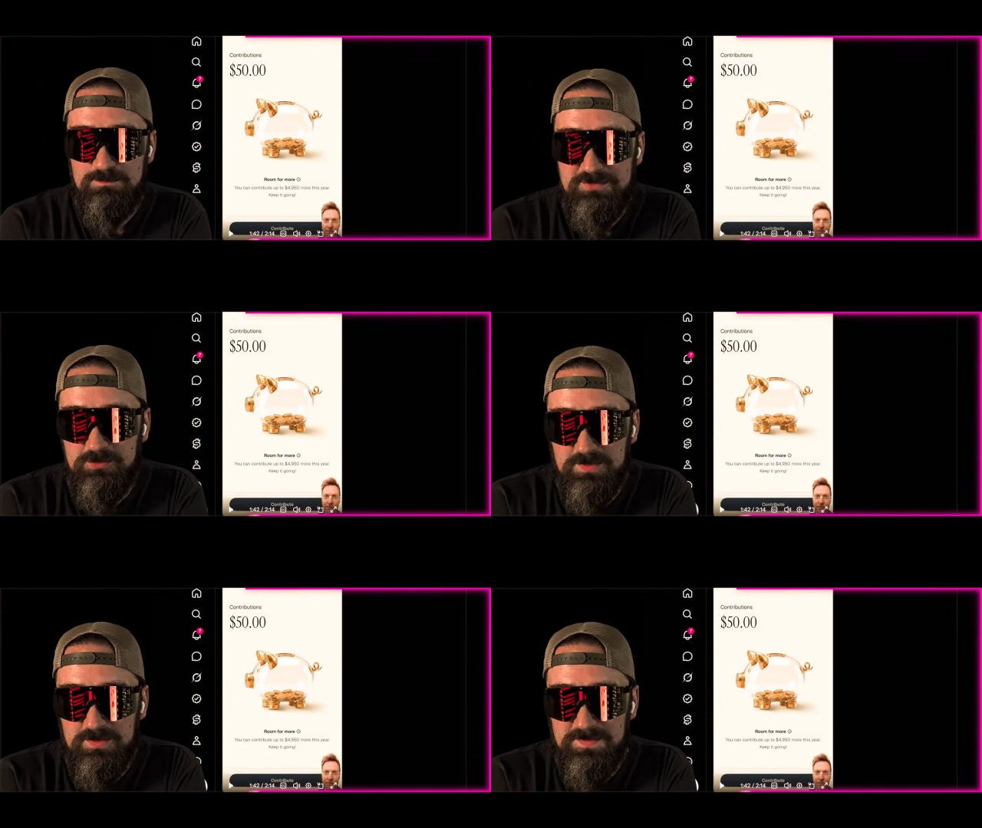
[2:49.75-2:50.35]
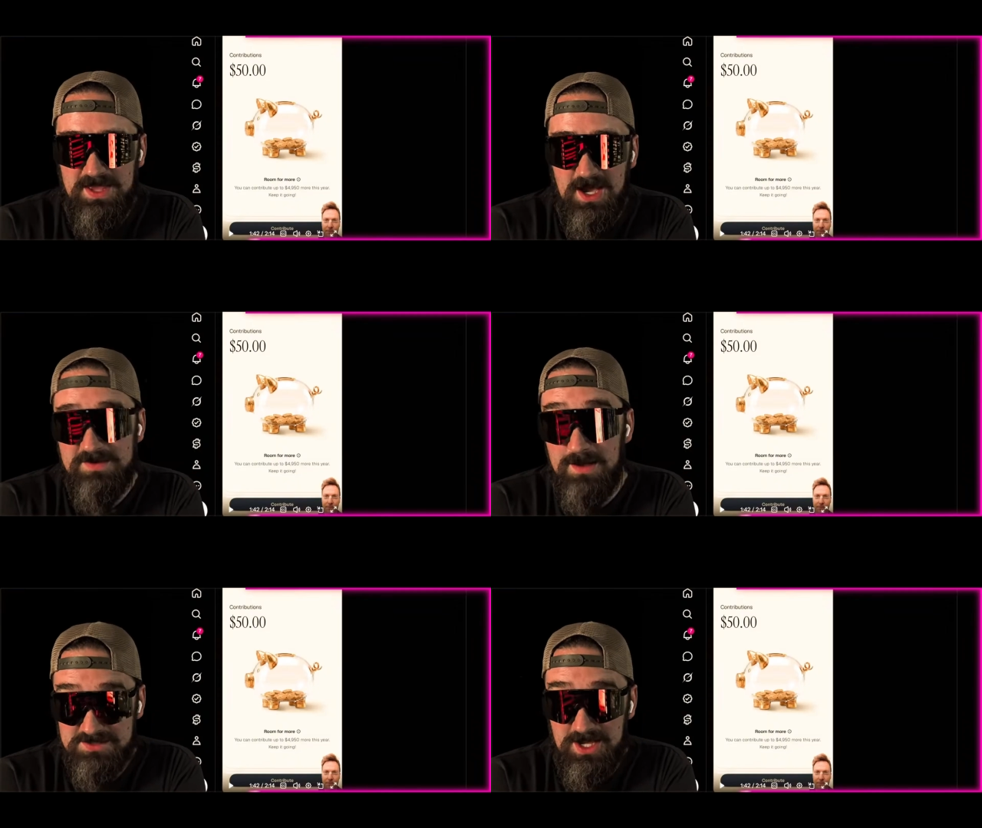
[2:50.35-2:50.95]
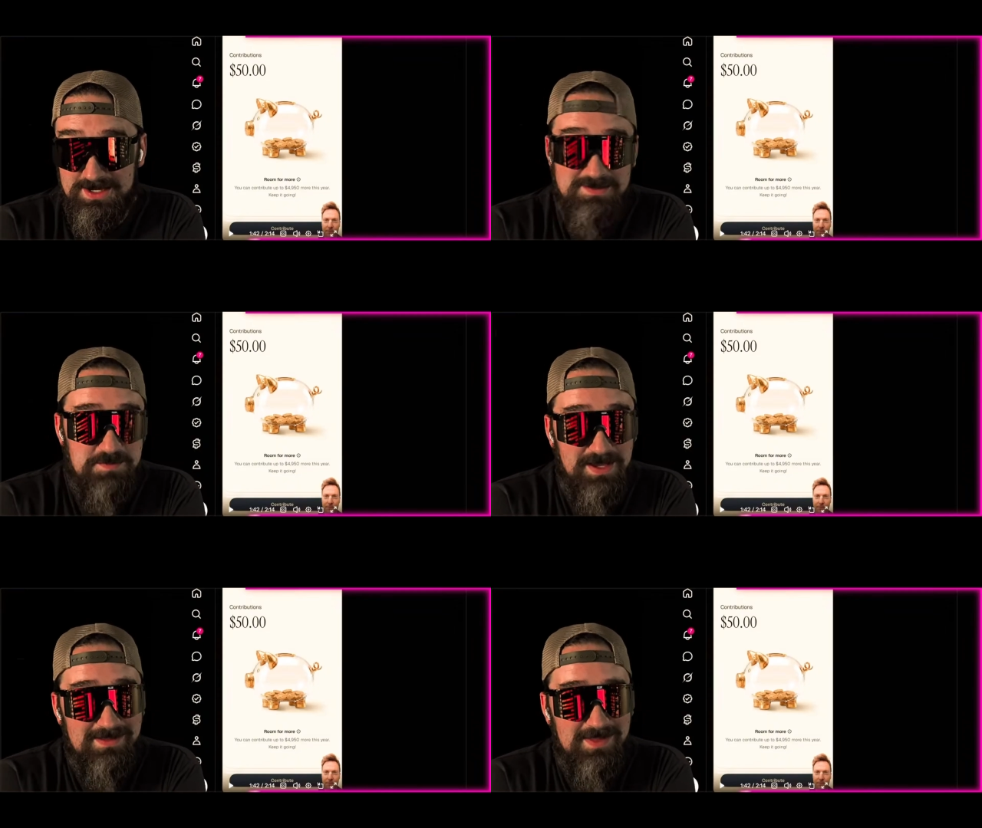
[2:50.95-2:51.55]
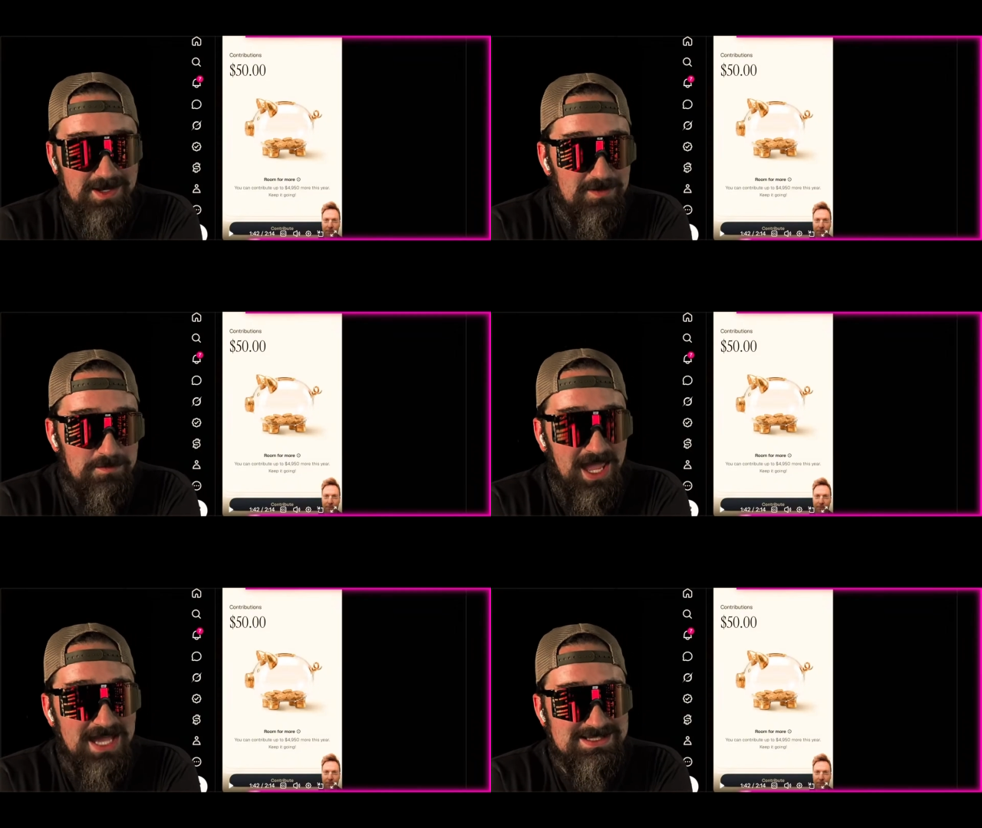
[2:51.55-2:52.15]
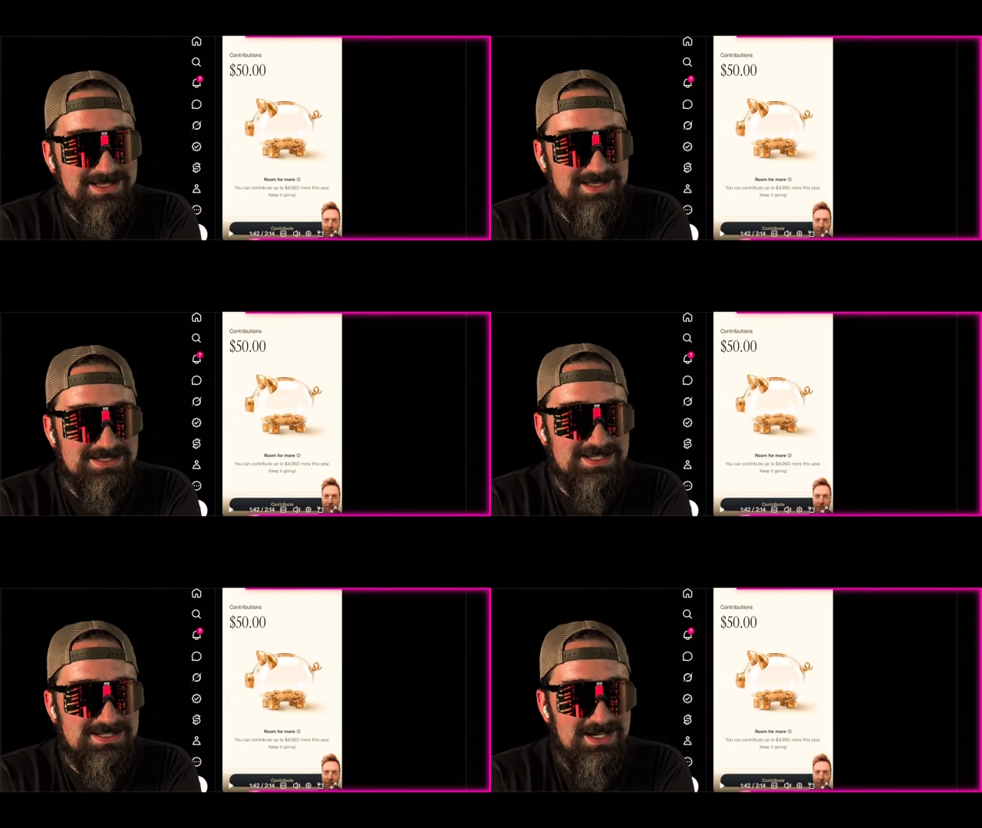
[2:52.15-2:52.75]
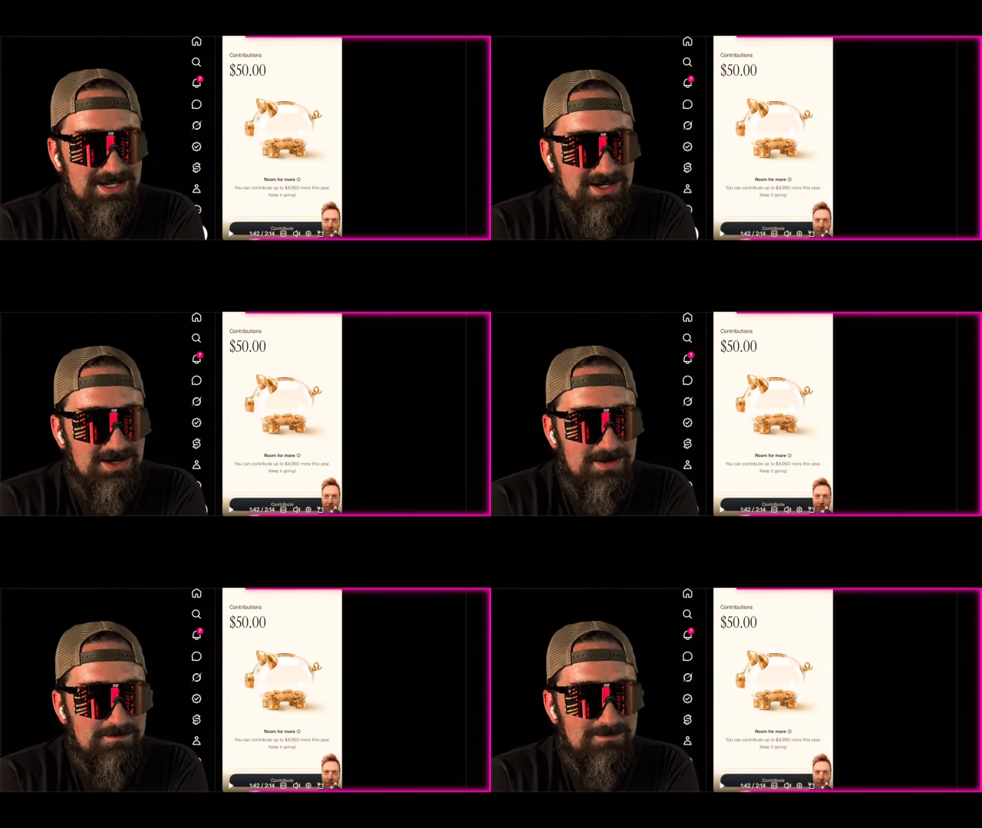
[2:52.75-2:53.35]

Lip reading: to really pay off. Now I speculated in the past that this is I